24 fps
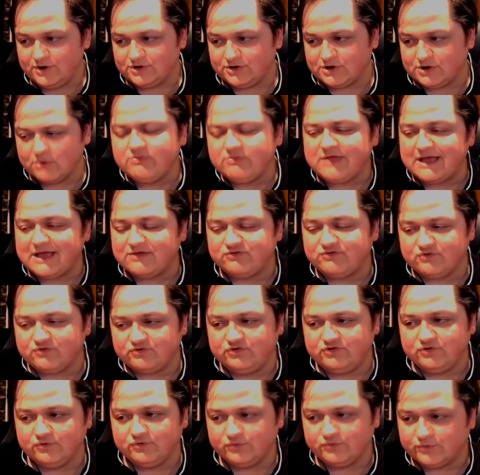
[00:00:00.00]
know the answer
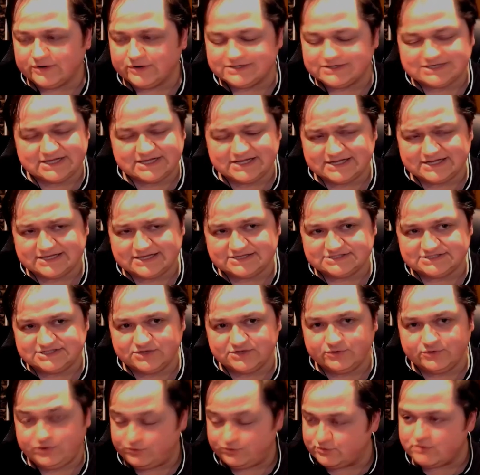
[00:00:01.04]
to
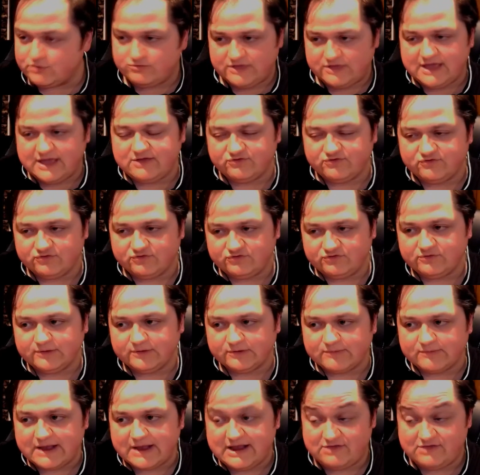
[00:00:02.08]
until you know the answer to
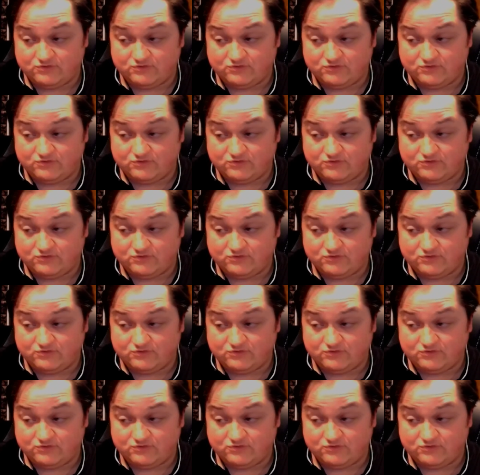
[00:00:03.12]
it, right?